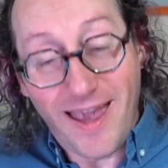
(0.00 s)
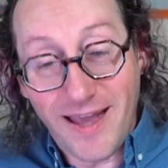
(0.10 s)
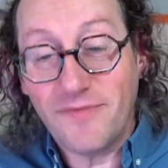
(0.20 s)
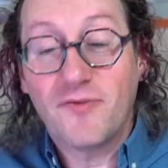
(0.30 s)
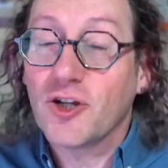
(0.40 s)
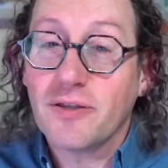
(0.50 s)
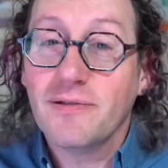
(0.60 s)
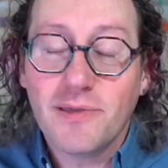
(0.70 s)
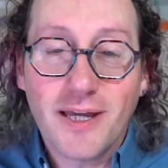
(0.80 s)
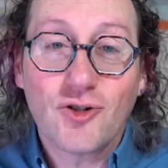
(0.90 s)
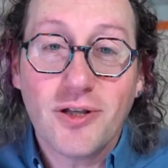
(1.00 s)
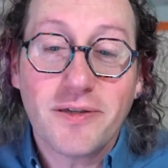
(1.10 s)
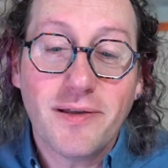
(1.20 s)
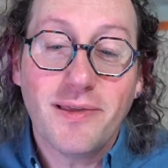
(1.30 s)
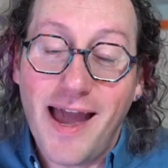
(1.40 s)
And if you're literally
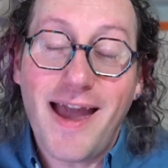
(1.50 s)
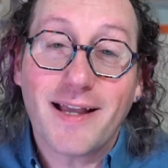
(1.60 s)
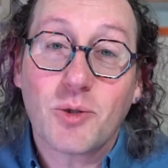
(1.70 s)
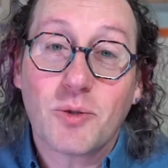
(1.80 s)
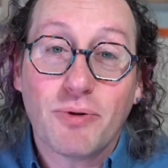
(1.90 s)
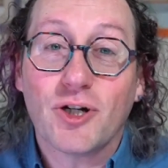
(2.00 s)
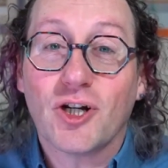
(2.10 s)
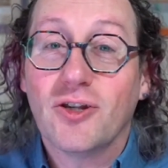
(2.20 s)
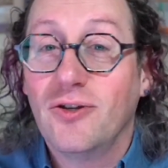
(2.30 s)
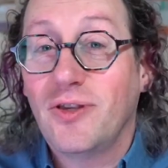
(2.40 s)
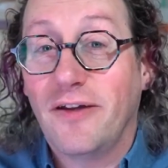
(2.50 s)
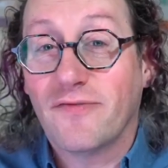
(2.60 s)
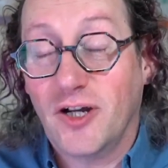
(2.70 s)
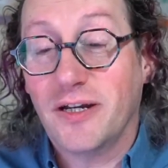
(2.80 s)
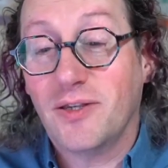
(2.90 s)
the last person who's
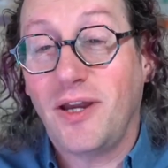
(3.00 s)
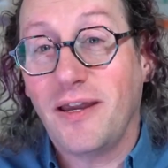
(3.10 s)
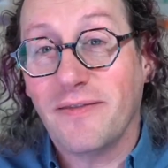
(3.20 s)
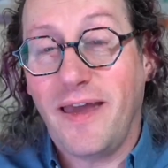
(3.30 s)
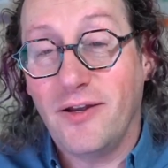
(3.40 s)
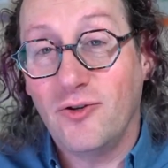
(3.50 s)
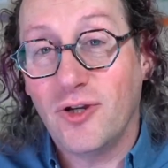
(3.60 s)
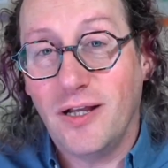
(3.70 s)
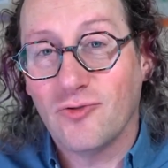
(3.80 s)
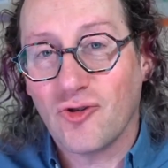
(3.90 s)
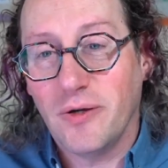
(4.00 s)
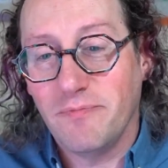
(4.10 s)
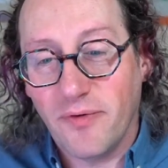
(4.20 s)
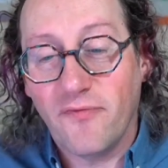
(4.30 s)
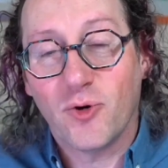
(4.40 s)
ever going to stay in that hotel room
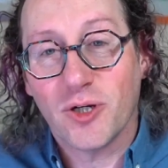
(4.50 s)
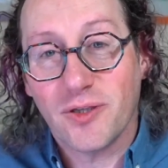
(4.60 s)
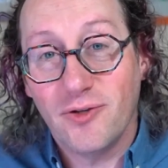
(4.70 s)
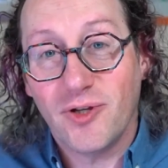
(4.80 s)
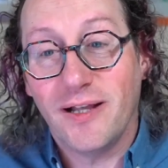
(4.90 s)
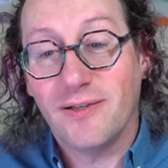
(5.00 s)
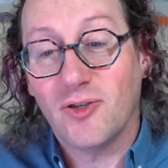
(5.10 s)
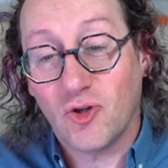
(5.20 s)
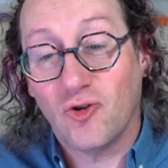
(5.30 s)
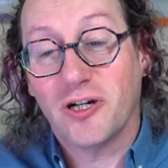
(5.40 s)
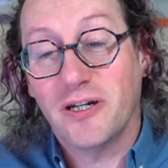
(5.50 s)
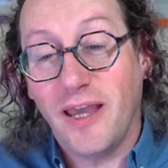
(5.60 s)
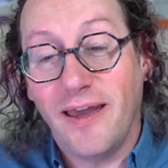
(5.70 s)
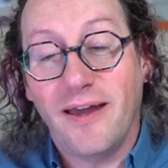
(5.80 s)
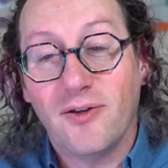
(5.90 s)
before the hotel is torn
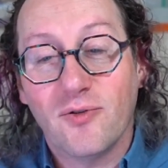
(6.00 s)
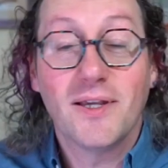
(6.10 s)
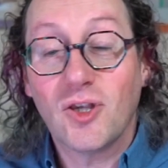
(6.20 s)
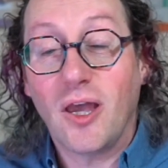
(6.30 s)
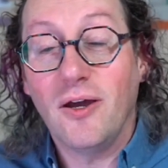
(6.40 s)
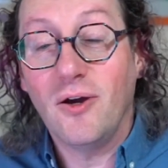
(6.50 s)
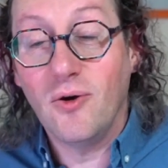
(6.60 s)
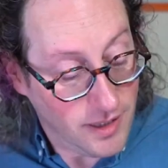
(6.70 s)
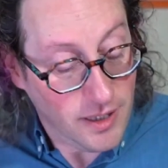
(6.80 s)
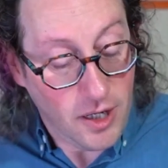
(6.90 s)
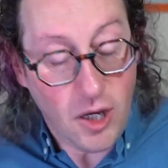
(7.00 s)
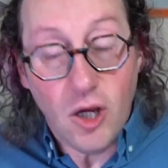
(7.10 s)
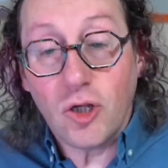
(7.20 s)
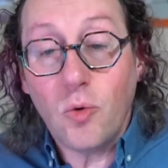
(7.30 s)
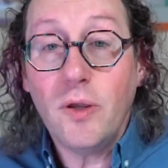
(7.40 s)
down. So
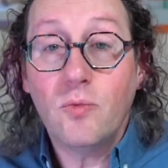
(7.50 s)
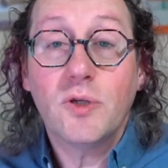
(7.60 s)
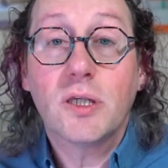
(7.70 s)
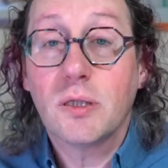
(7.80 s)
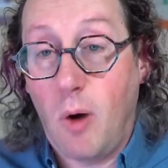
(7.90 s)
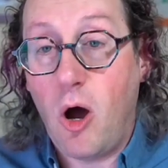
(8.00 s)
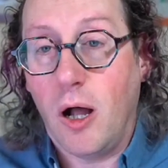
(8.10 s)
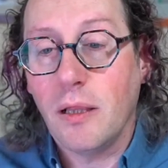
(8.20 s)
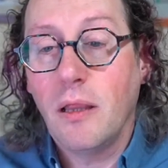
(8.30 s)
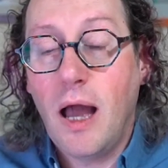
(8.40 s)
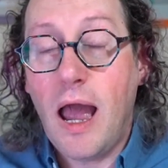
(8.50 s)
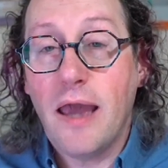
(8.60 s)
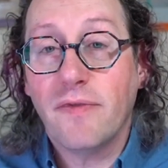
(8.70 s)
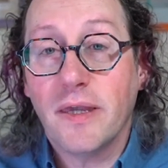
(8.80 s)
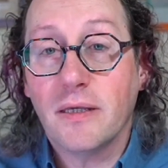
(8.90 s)
it was small, I
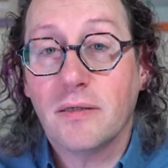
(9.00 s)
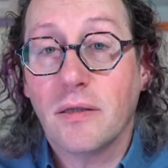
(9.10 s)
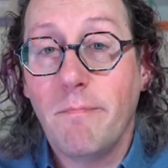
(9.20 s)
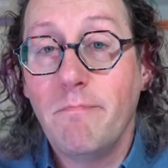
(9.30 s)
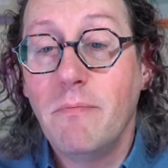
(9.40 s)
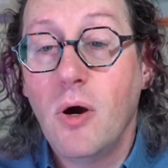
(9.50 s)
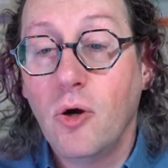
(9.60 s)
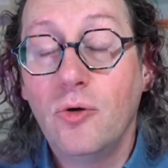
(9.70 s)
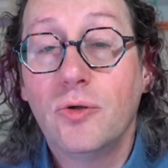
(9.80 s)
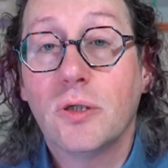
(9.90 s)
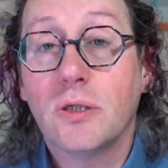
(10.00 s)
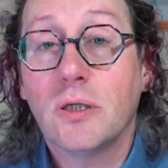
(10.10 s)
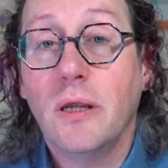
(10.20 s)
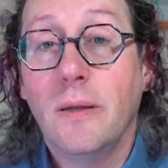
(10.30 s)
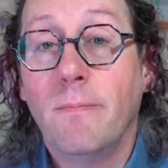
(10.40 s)
think, is the most
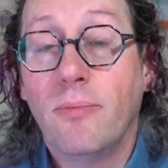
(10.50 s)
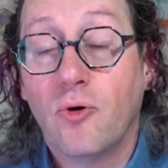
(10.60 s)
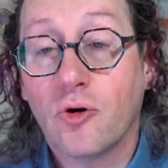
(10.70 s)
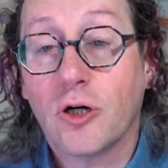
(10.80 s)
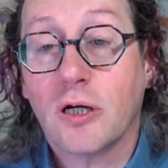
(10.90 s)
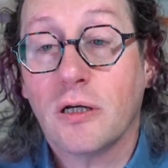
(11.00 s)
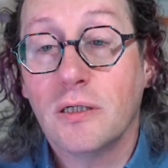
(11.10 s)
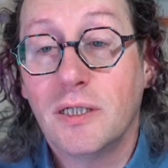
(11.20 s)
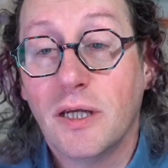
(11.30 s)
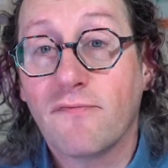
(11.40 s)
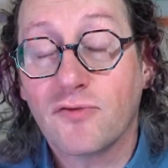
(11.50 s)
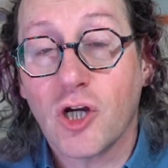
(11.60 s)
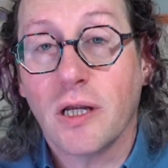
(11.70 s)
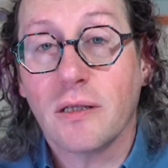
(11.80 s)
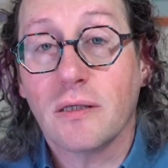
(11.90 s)
important
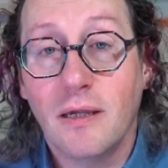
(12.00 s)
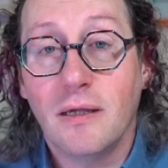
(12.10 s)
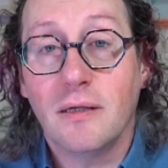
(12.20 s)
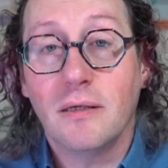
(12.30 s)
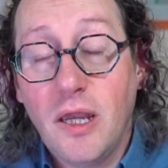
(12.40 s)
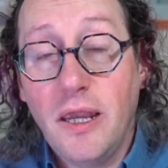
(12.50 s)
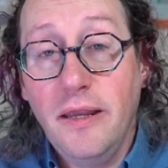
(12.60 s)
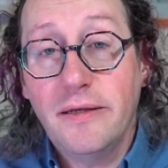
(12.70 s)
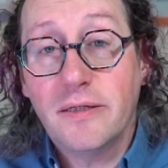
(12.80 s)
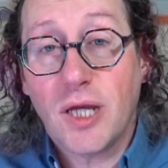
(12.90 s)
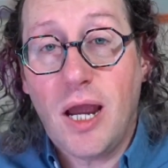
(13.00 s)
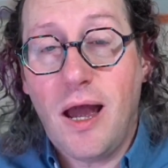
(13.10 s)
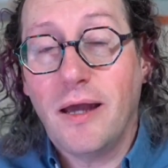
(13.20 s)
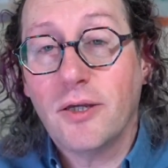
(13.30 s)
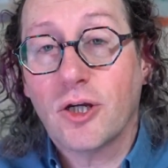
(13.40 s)
difference. Is an
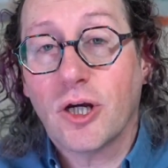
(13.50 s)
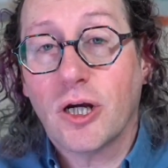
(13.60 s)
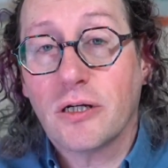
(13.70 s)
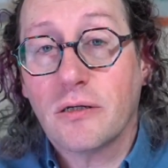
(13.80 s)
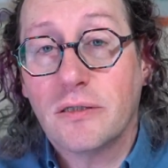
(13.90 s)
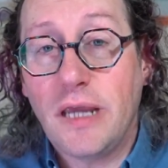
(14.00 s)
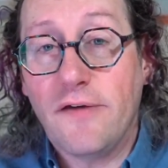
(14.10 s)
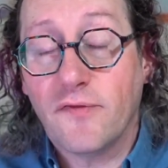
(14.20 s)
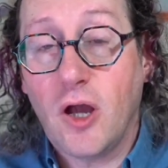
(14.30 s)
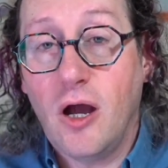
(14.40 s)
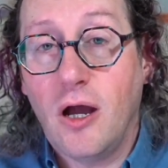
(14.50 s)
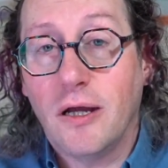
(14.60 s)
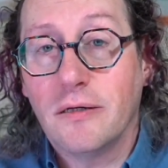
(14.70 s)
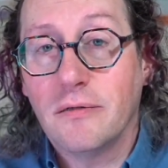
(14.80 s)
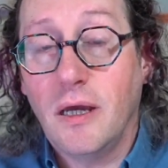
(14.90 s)
entire DEF
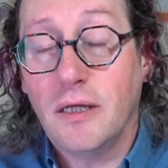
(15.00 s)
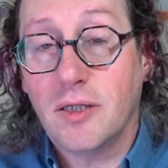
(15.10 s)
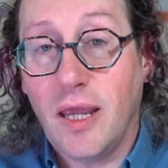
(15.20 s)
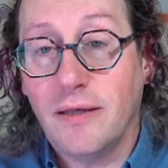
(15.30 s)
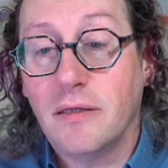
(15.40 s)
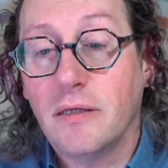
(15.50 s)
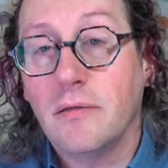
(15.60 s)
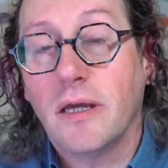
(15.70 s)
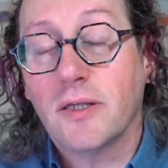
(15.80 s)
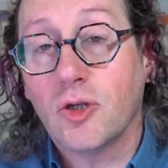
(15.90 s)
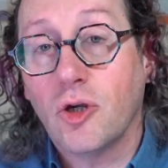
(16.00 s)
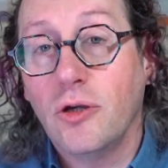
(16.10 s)
CON attendee list could